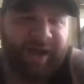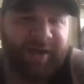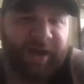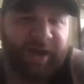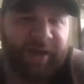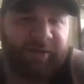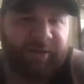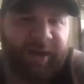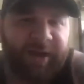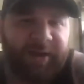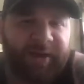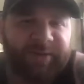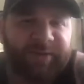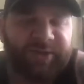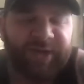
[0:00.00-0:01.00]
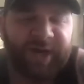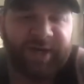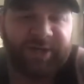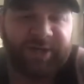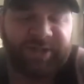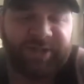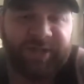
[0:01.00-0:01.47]
like the
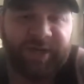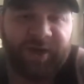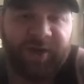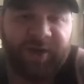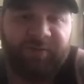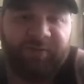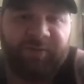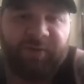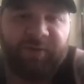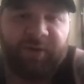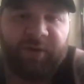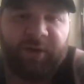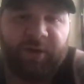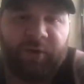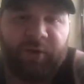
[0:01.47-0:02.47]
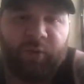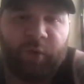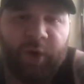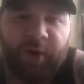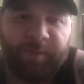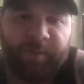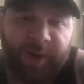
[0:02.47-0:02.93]
strategy of
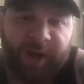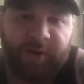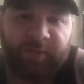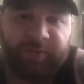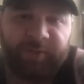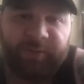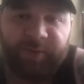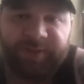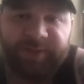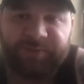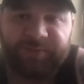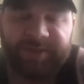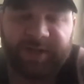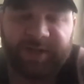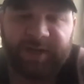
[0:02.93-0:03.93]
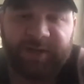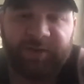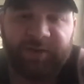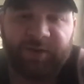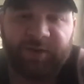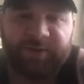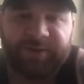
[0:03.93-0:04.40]
word of mouth, which is what we've
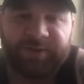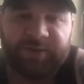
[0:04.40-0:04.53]
always done.